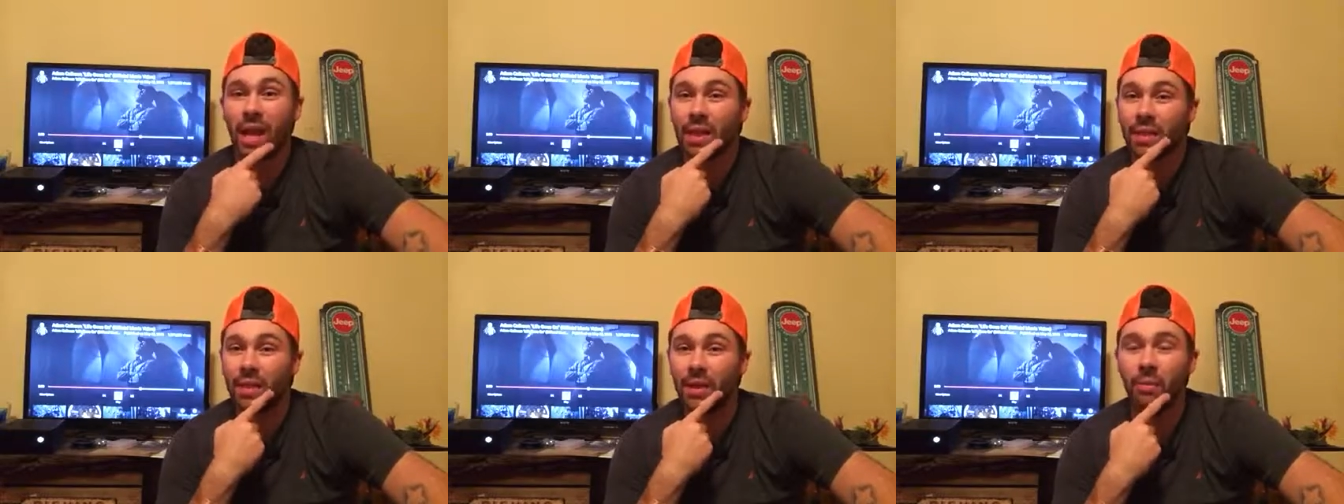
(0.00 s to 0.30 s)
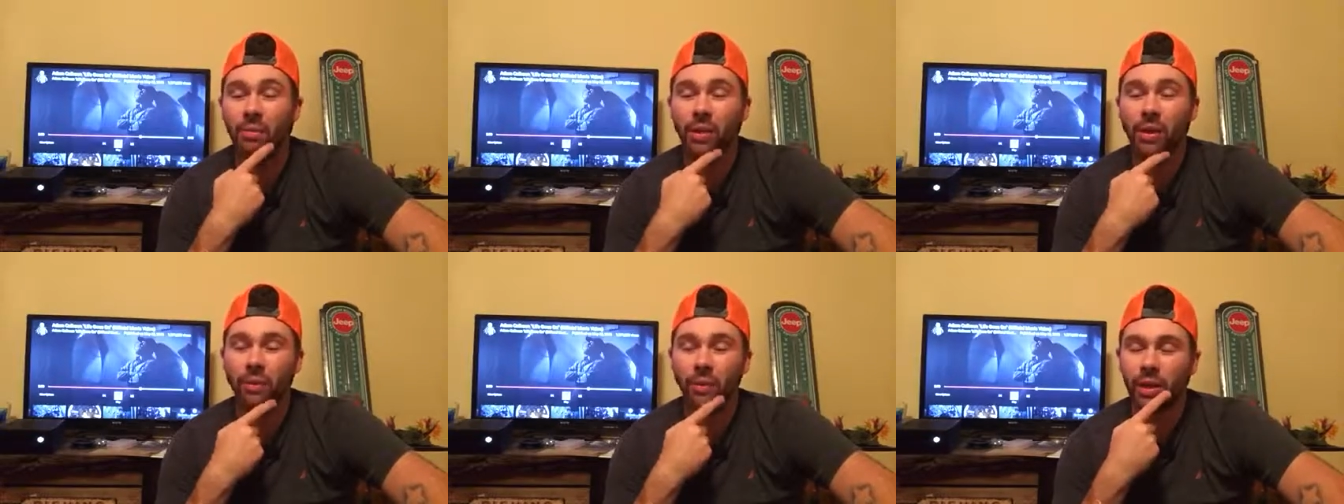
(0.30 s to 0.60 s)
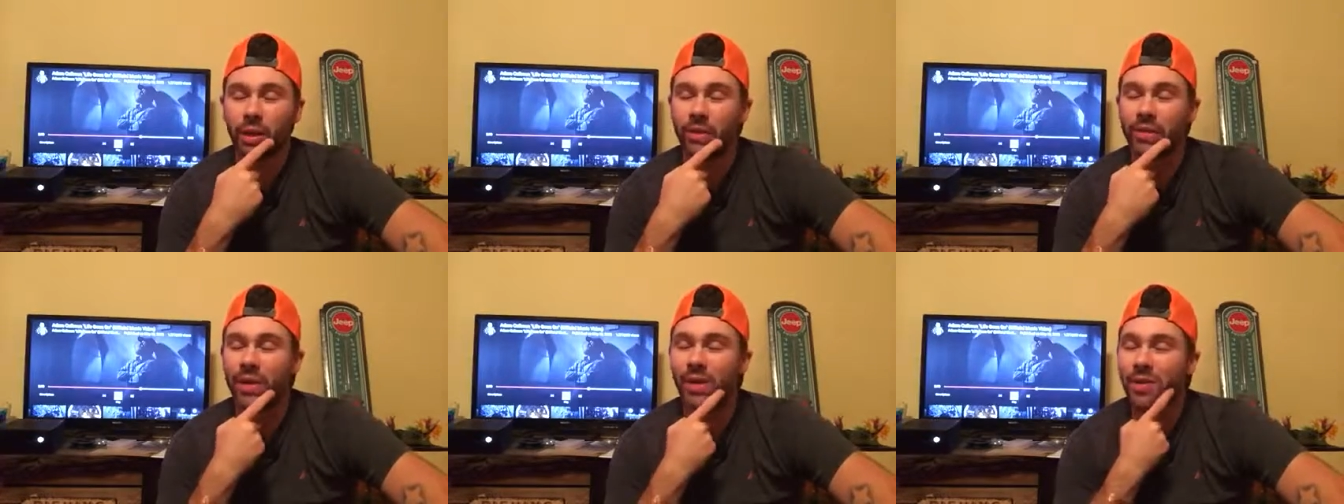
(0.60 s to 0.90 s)
they're pretty
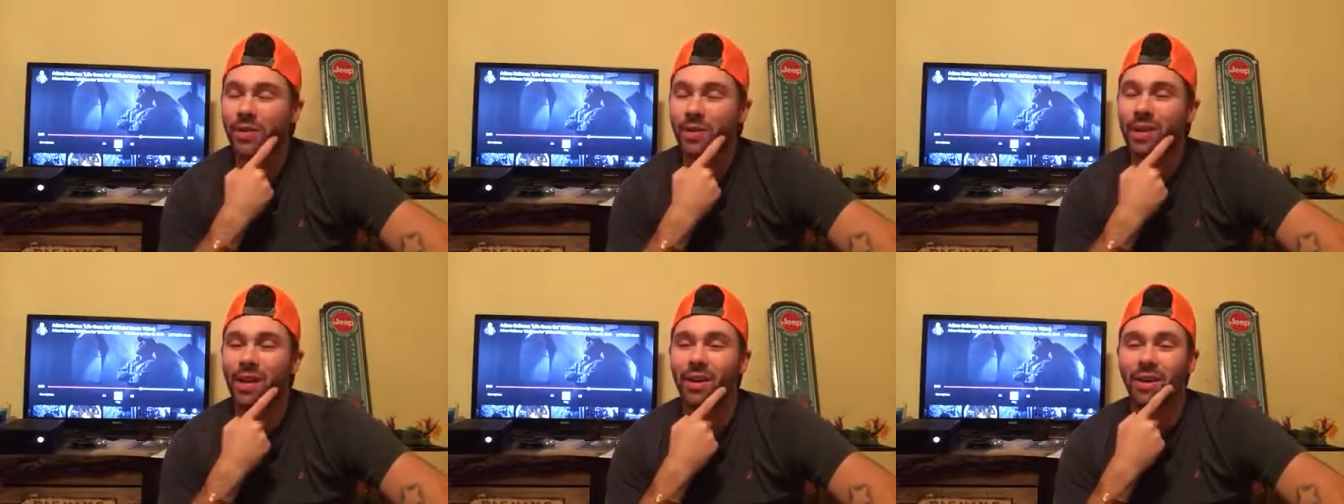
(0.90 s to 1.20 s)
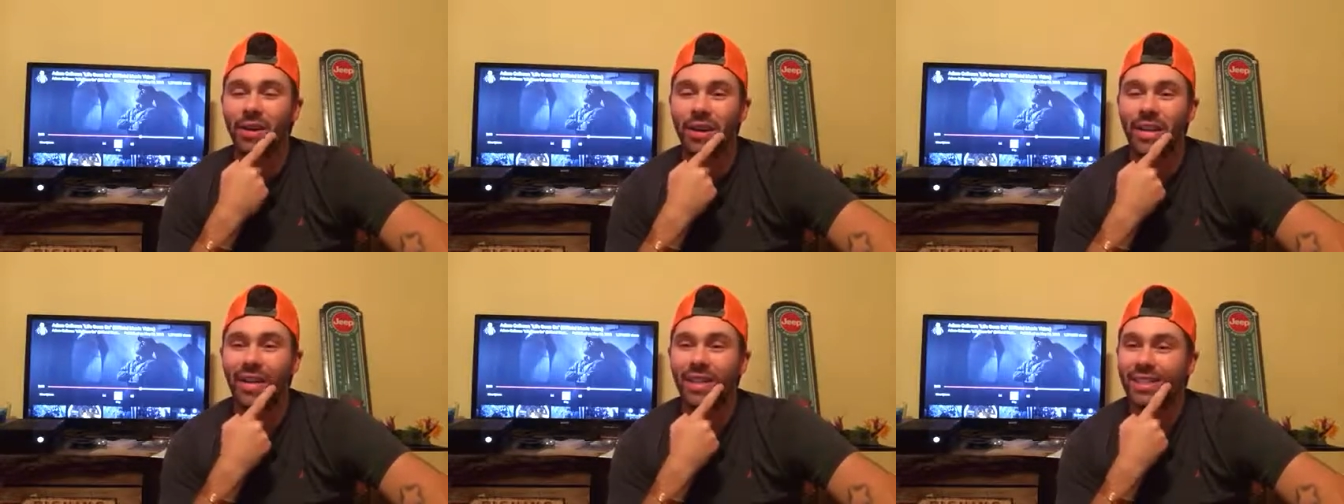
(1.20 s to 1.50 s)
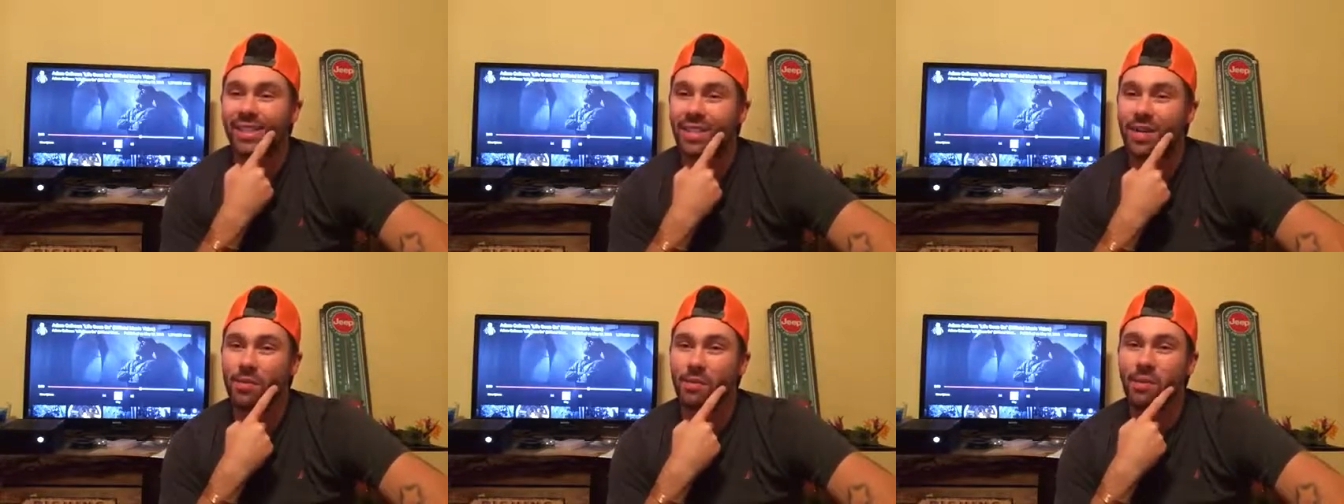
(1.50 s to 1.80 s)
well known
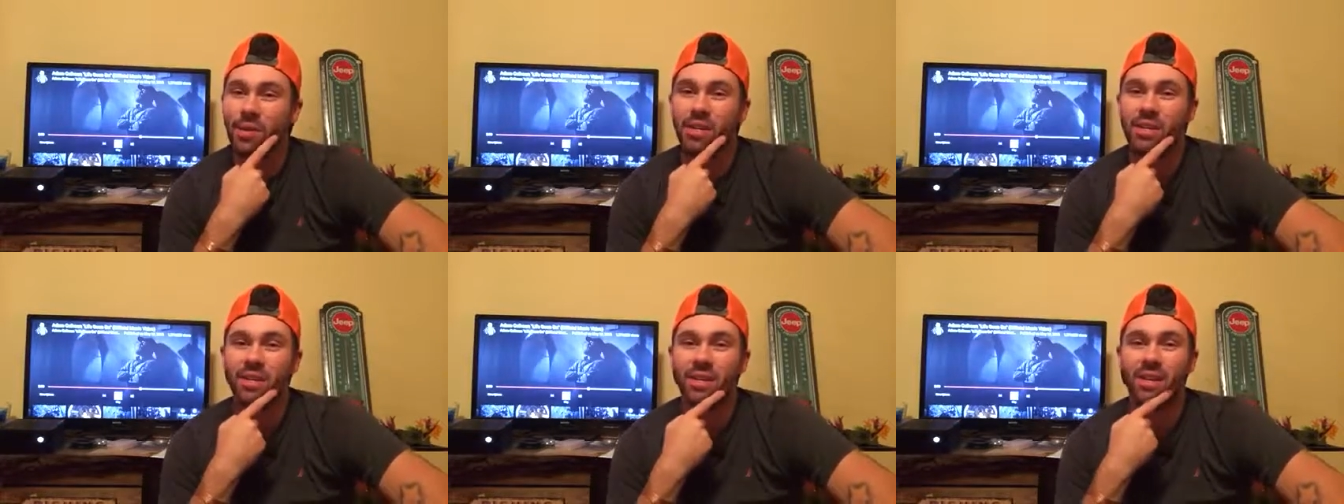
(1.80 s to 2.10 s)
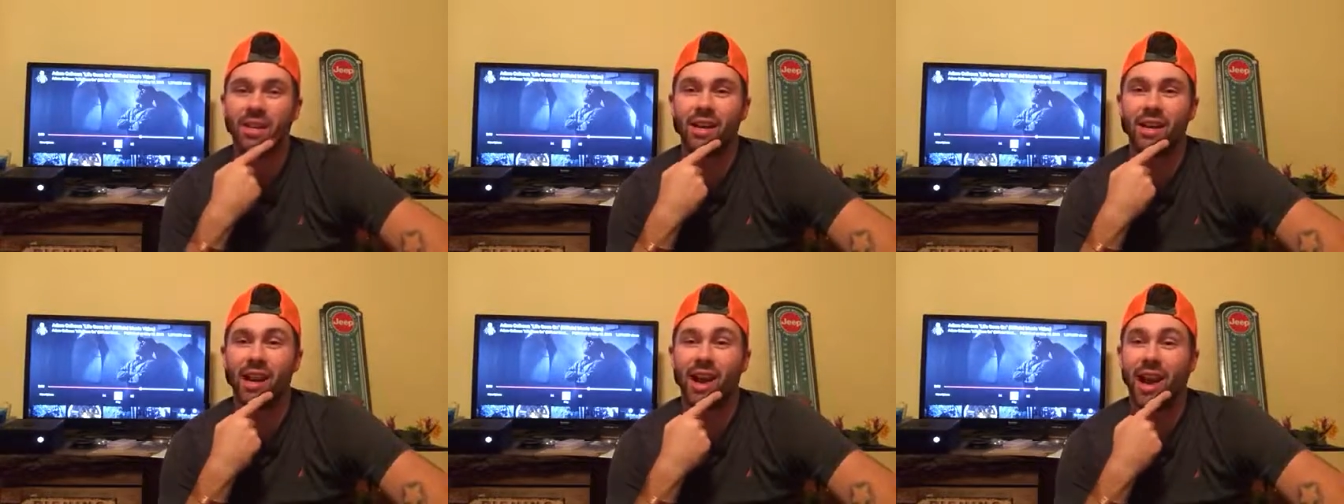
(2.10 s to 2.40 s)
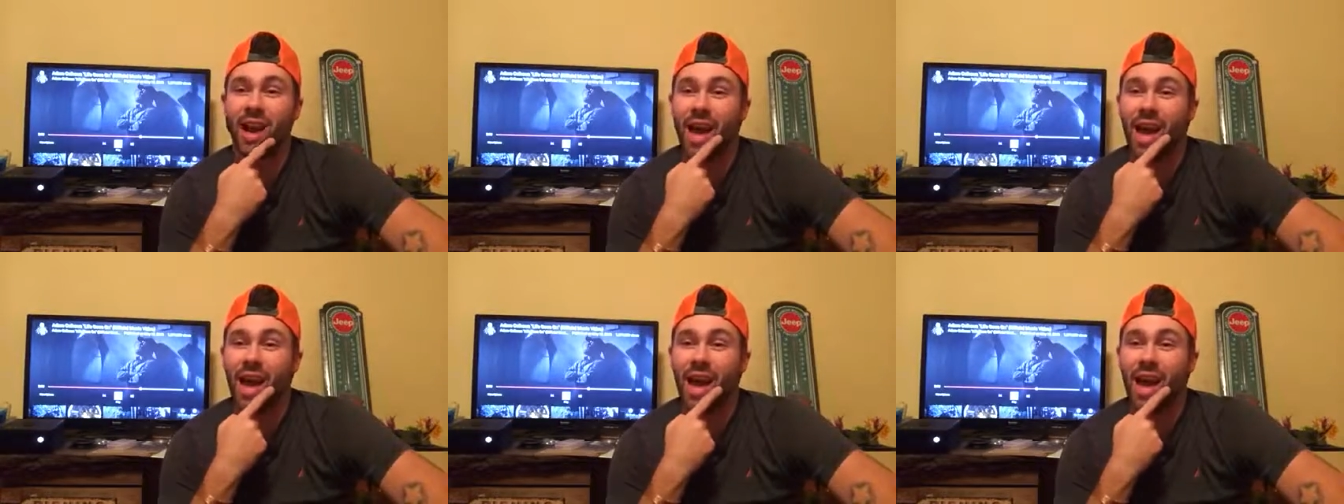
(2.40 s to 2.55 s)
nowadays. I mean, uh,